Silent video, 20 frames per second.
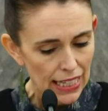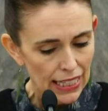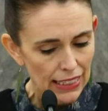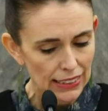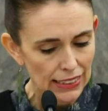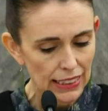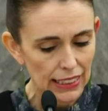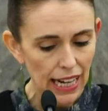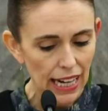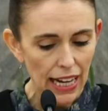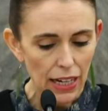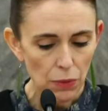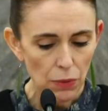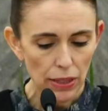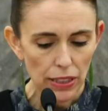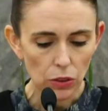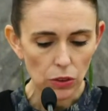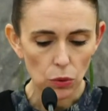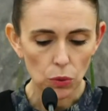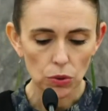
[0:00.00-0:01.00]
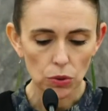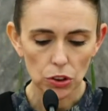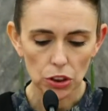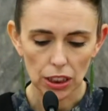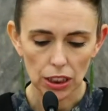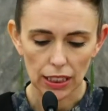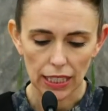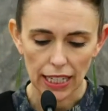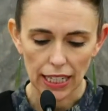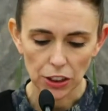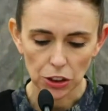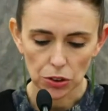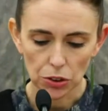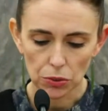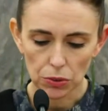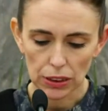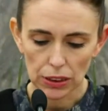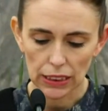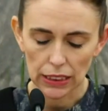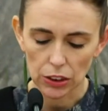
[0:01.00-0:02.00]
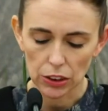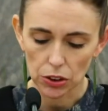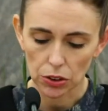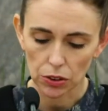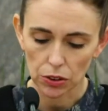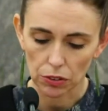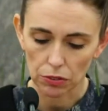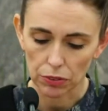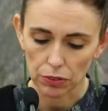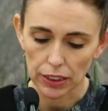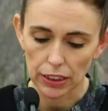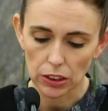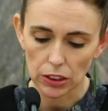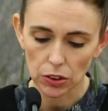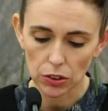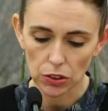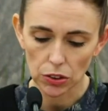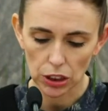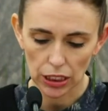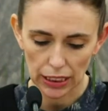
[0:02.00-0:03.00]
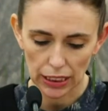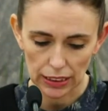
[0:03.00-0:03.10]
And today we launch a National Centre of Research